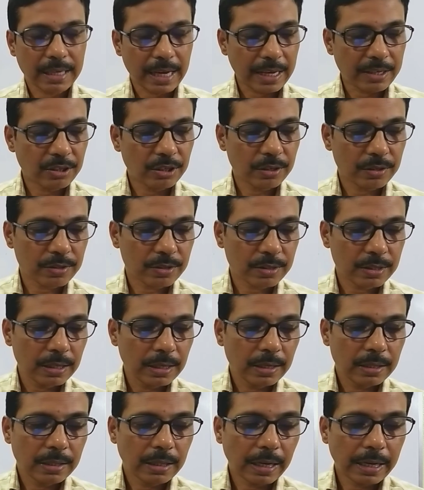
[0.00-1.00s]

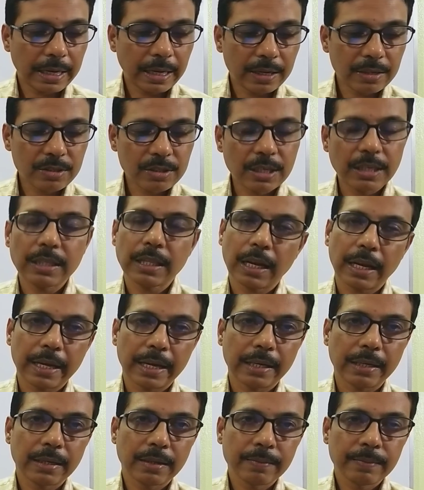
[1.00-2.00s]
scratches the guest in the
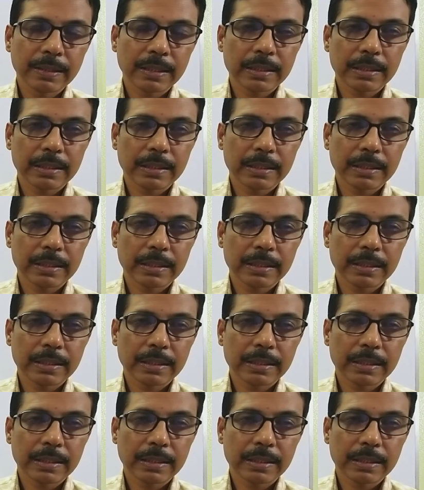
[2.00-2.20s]
leg.